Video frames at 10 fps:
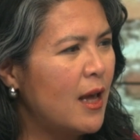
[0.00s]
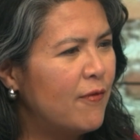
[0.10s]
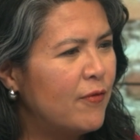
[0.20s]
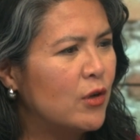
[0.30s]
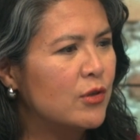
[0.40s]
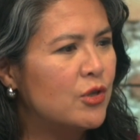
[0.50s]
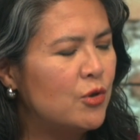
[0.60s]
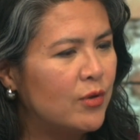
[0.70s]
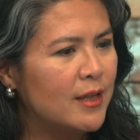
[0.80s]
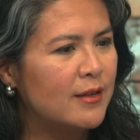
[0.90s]
If your
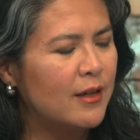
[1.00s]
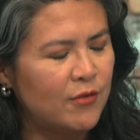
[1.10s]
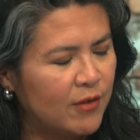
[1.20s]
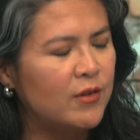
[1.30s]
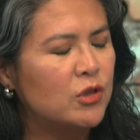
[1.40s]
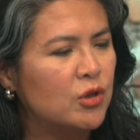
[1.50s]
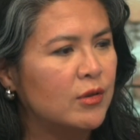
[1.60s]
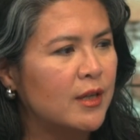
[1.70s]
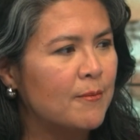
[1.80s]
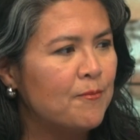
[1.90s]
student, if your
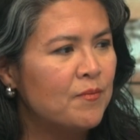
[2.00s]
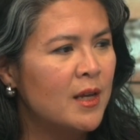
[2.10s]
children